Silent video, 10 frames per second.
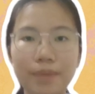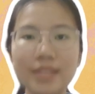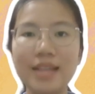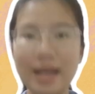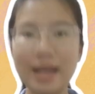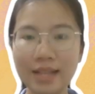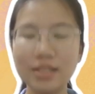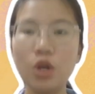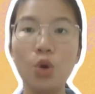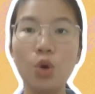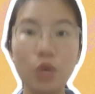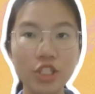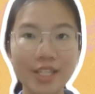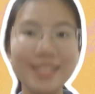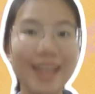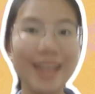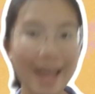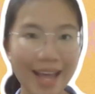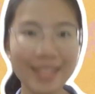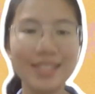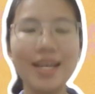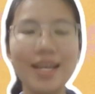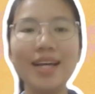Brett has, which is 8,